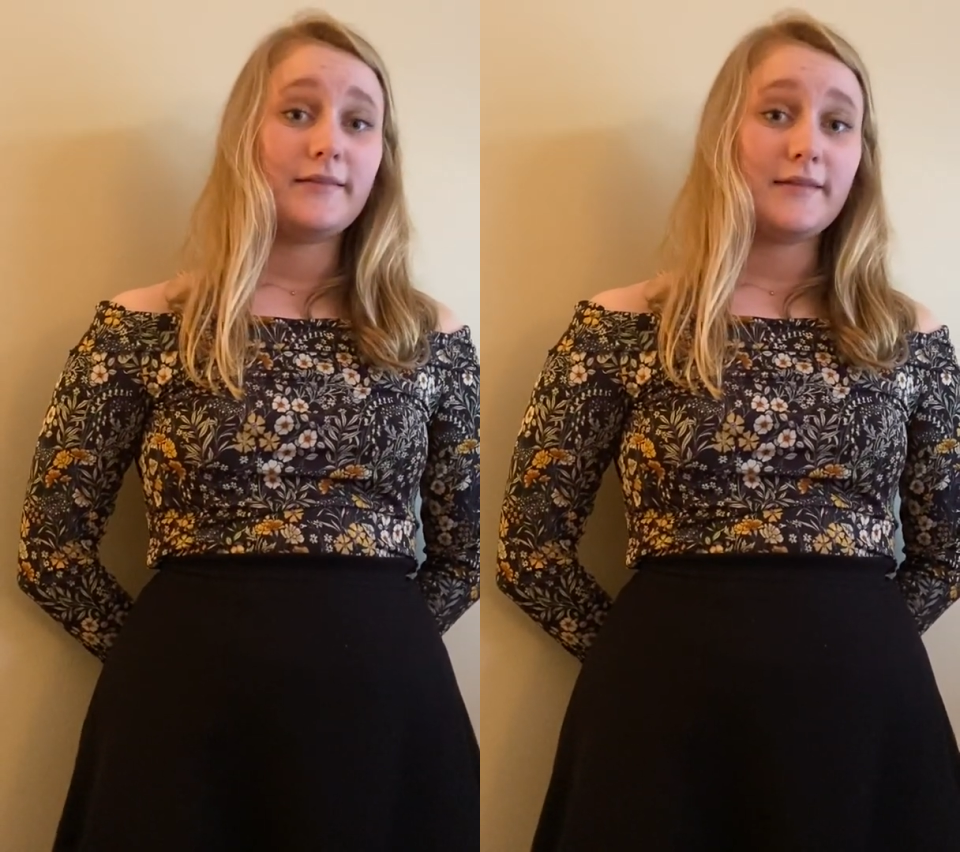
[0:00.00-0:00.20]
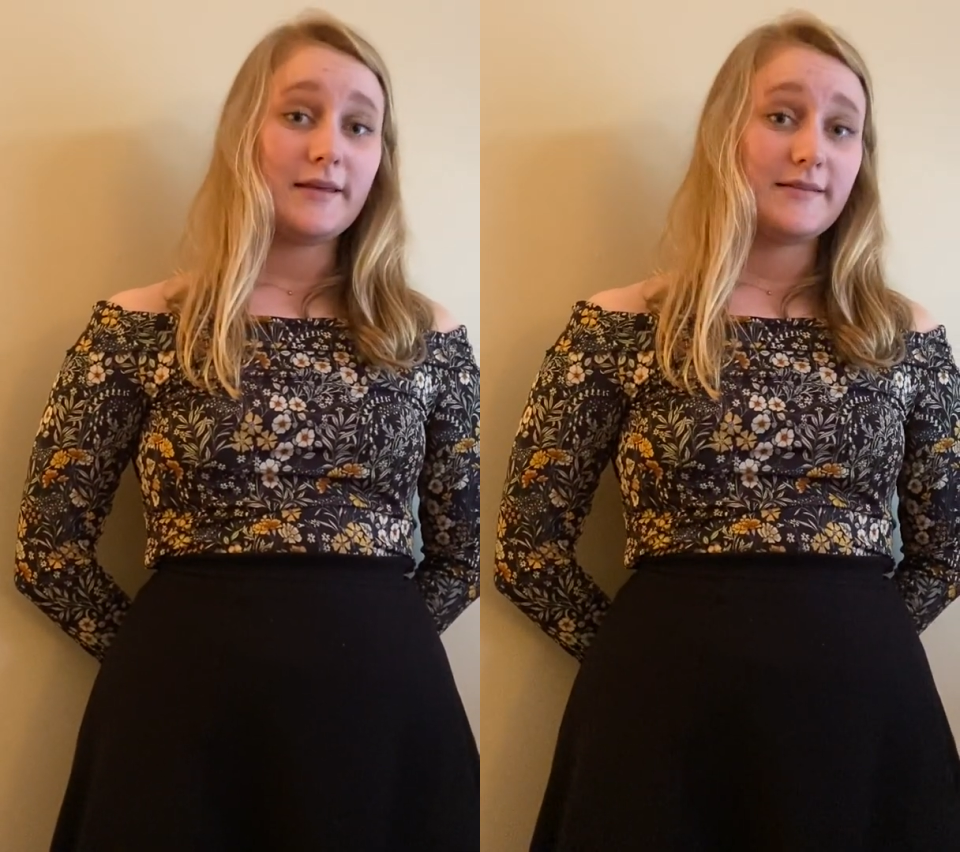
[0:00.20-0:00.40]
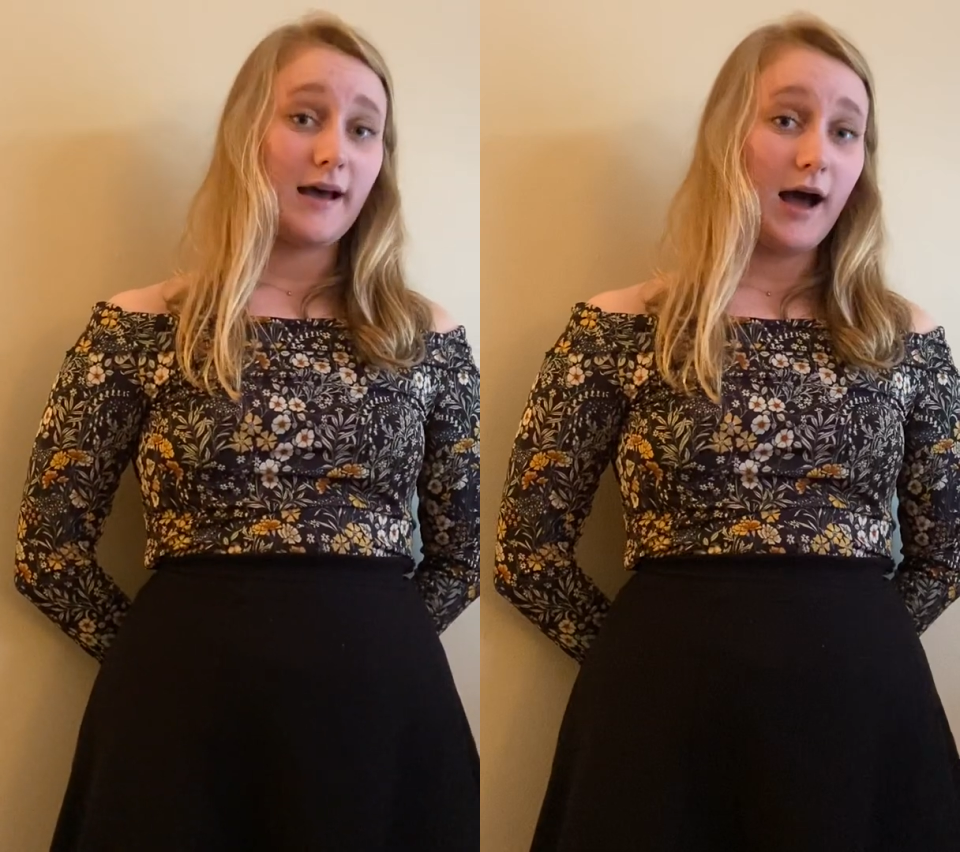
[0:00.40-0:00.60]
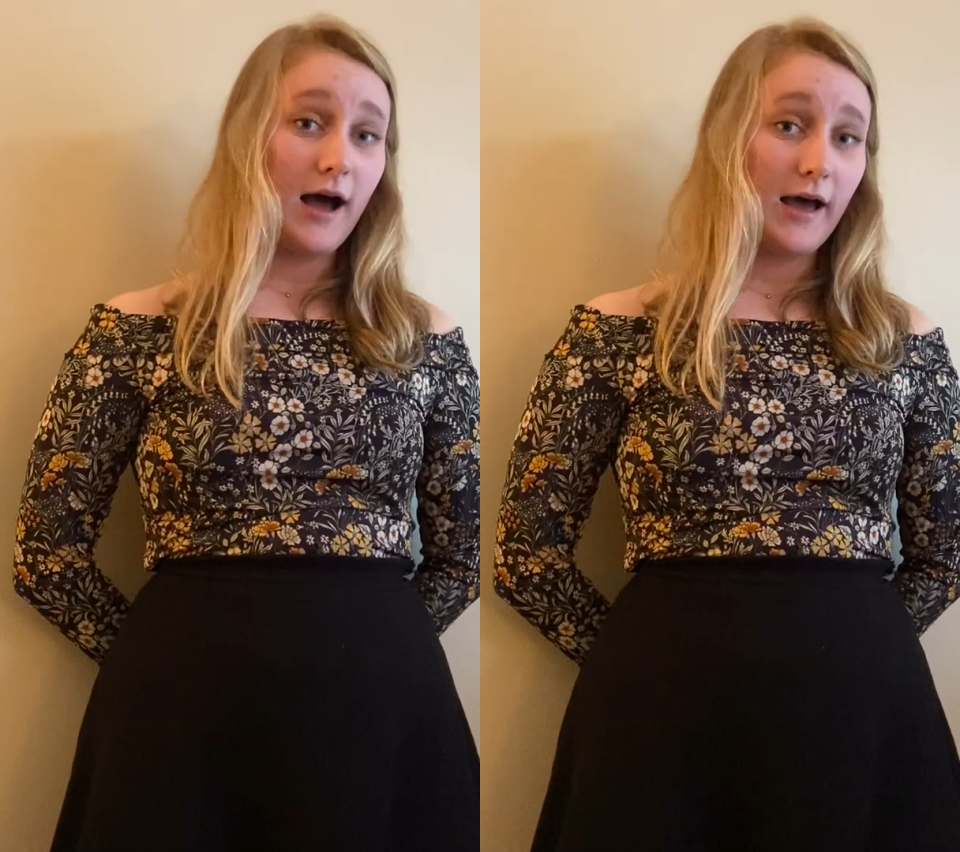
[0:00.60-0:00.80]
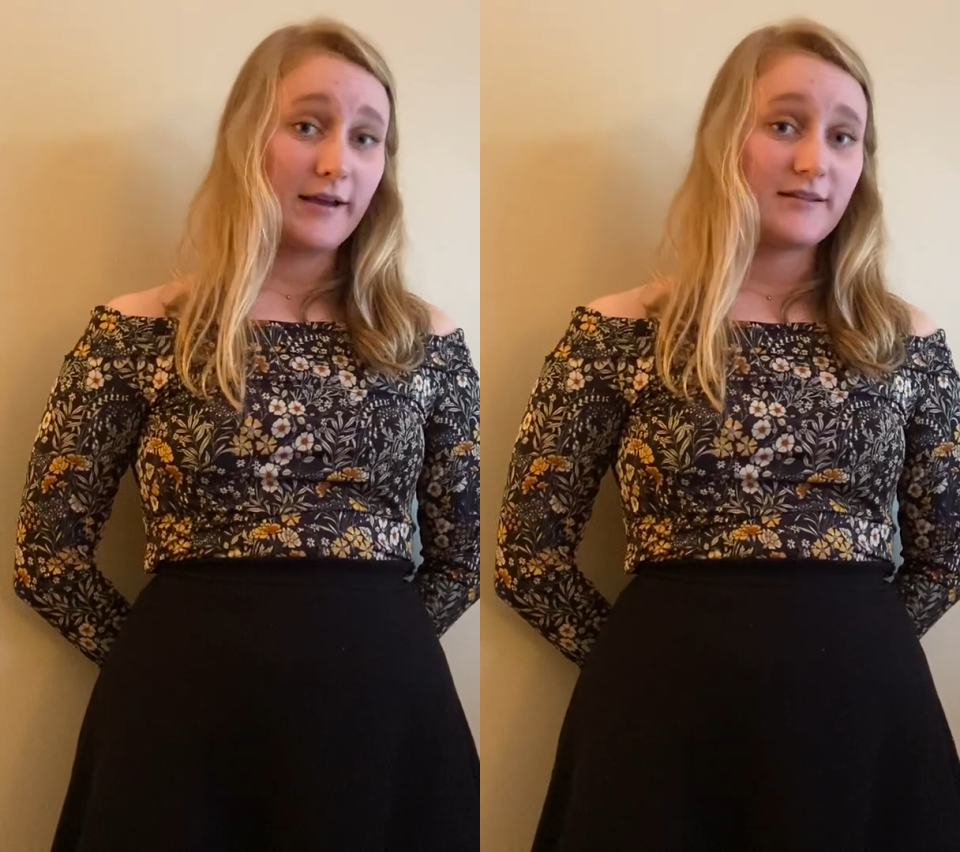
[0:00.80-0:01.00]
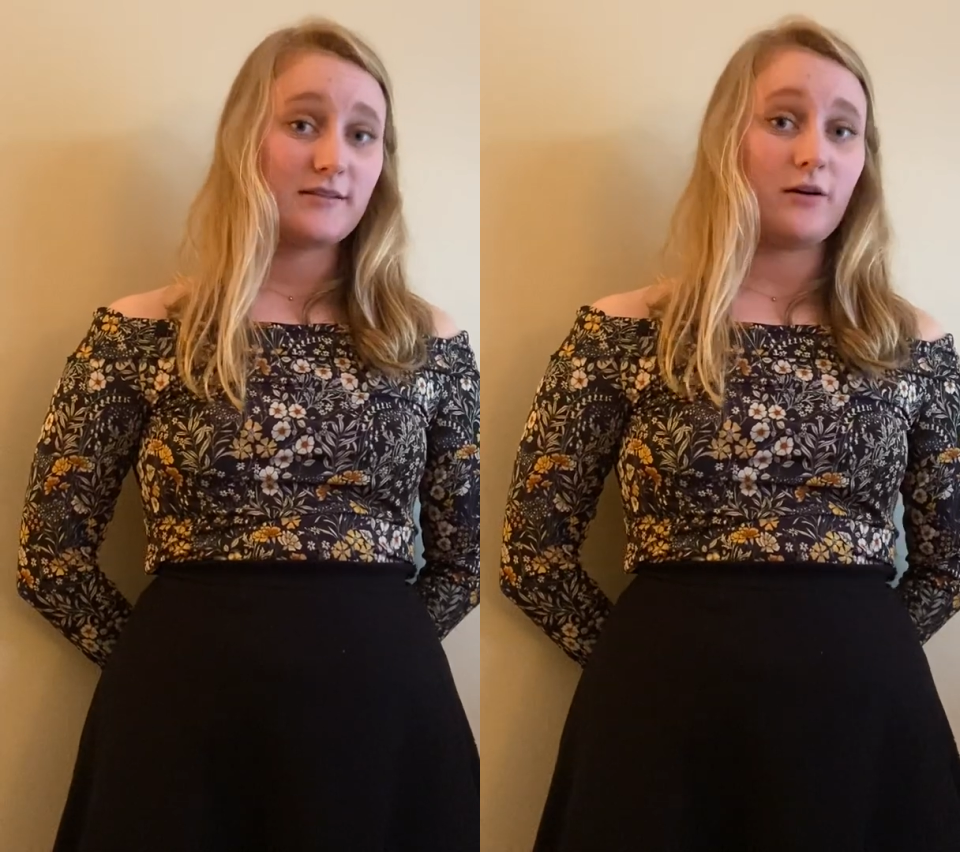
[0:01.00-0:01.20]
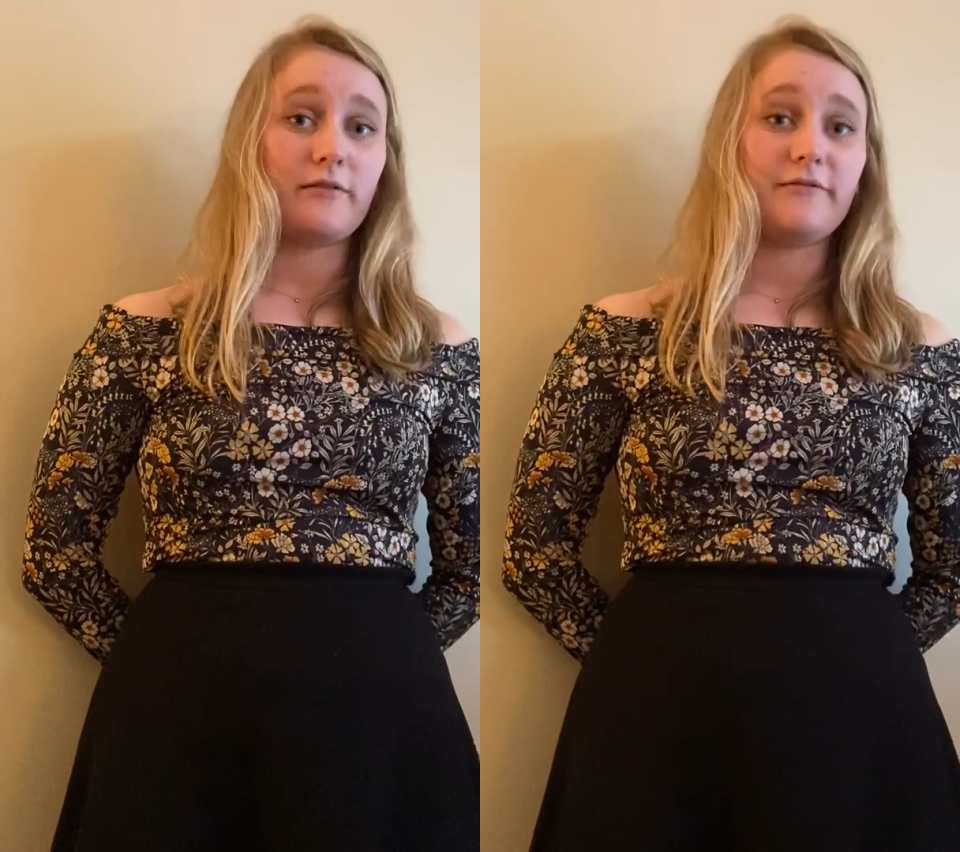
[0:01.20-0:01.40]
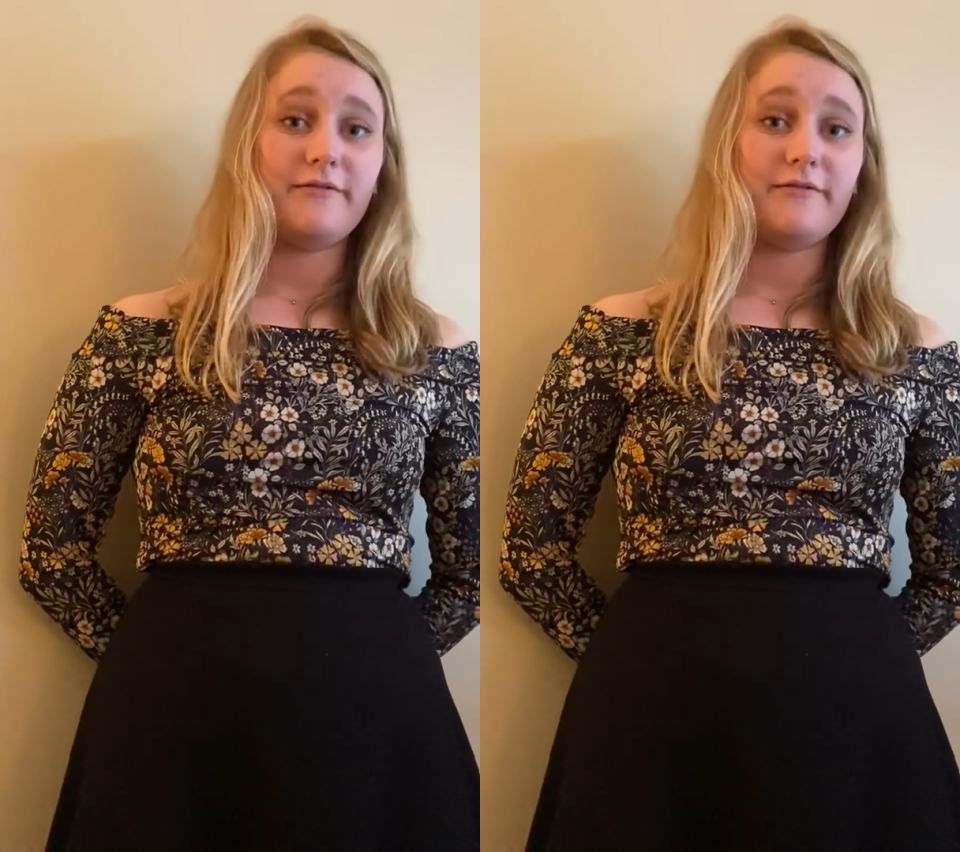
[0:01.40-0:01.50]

These eyes are